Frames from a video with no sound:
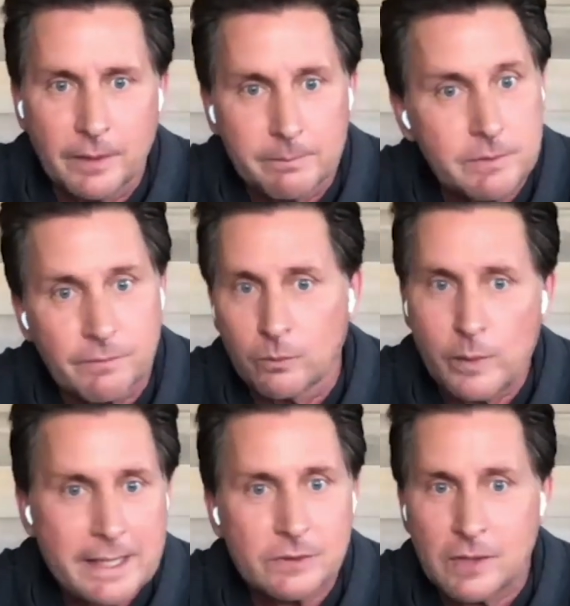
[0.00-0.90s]
films for
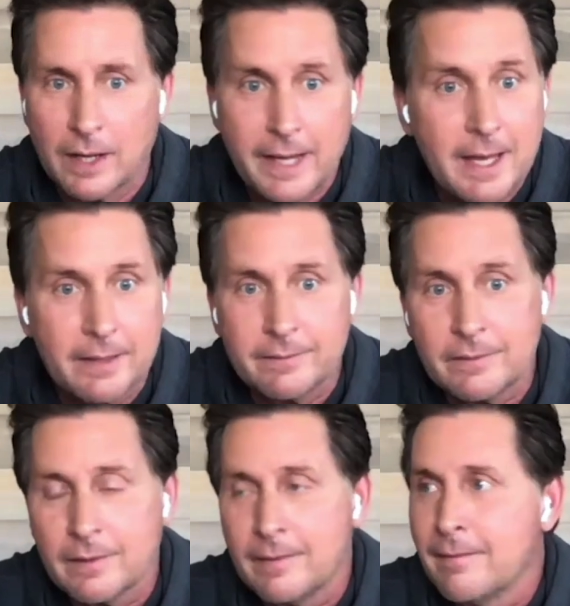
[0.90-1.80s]
weeks on
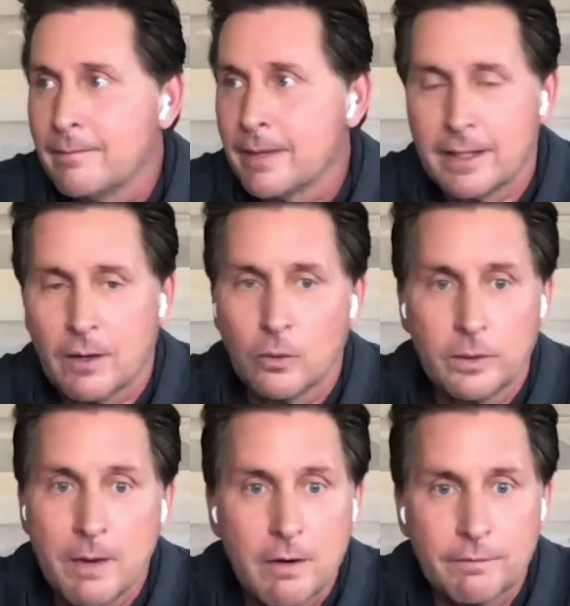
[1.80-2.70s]
end and
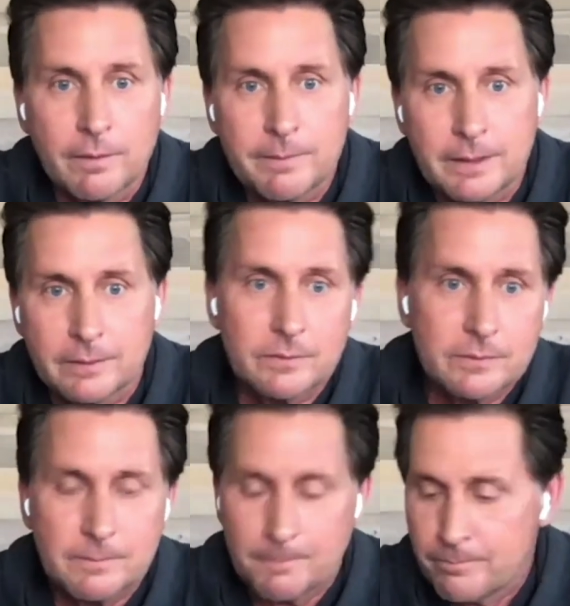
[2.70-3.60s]
hold them over
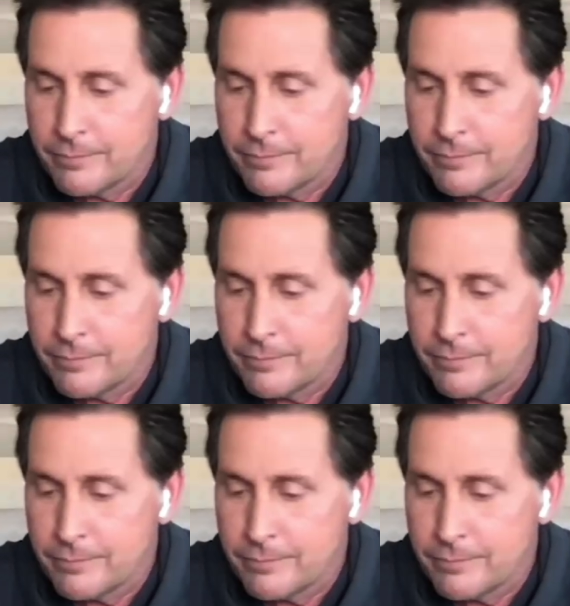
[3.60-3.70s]
because